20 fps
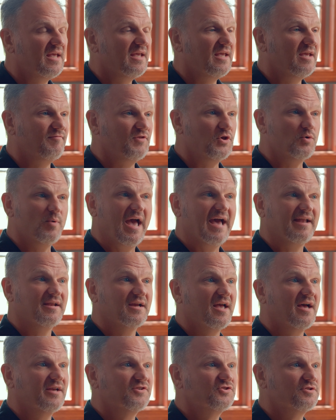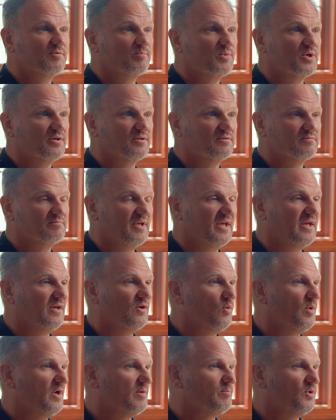If you add a customer in
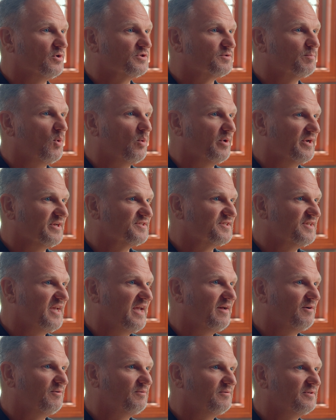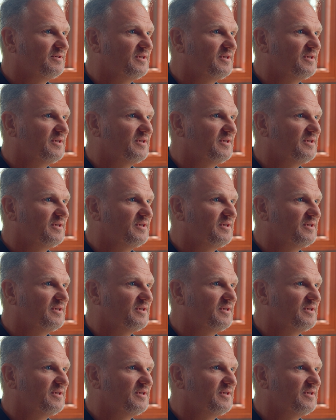QuickBooks Point of Sale,